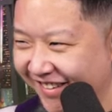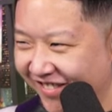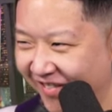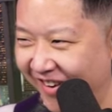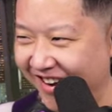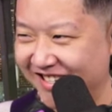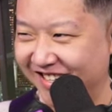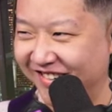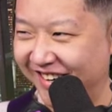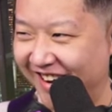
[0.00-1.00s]
My parents at
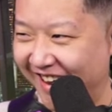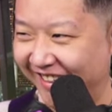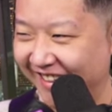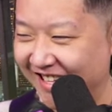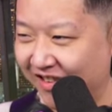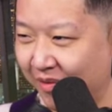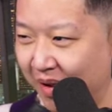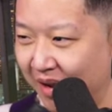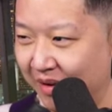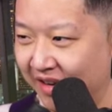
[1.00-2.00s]
twenty-nine, let's have a
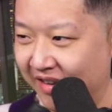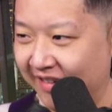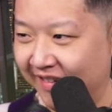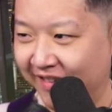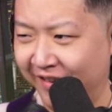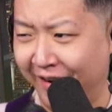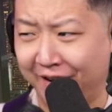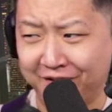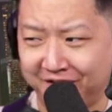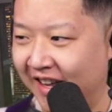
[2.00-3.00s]
baby.
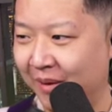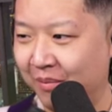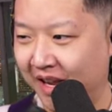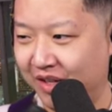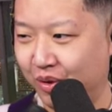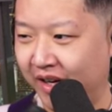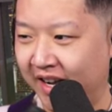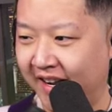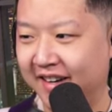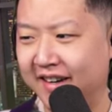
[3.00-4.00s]
Yes, me at
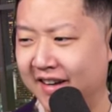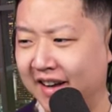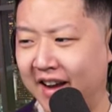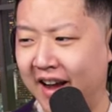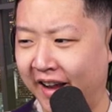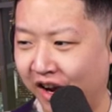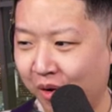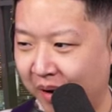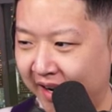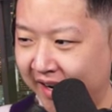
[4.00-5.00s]
twenty-nine. I hope
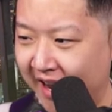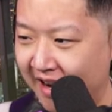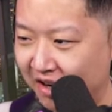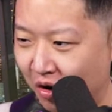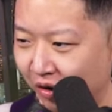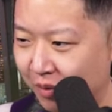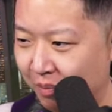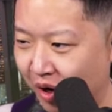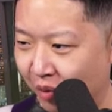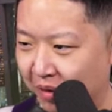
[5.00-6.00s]
I can get Colt
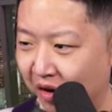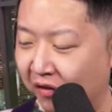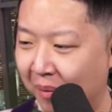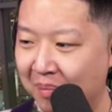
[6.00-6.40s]
Pew Pew from